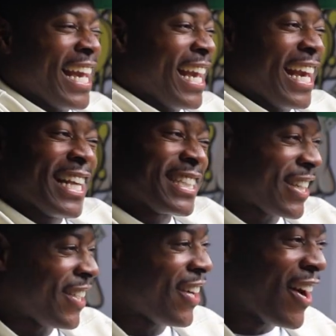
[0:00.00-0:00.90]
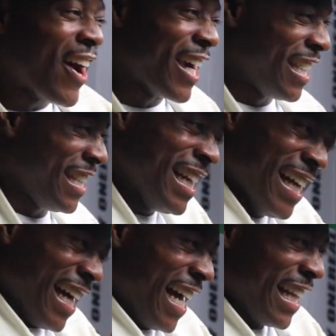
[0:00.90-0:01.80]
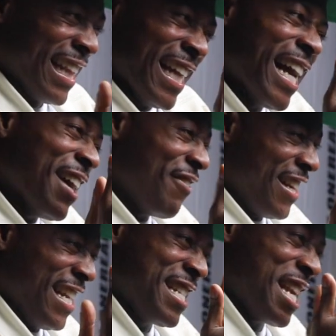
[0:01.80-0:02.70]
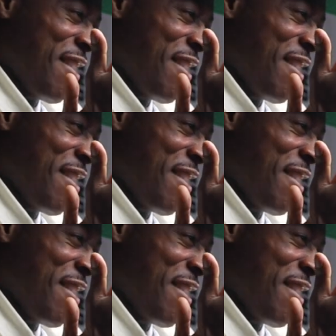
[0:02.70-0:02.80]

it's an art. I love when this